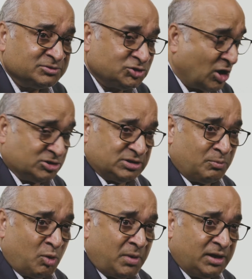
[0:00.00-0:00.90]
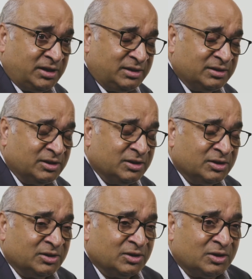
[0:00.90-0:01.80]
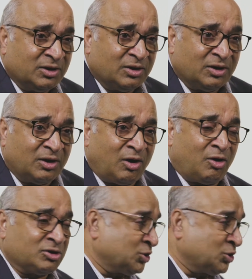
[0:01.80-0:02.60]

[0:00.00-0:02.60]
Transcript: charge them more money, or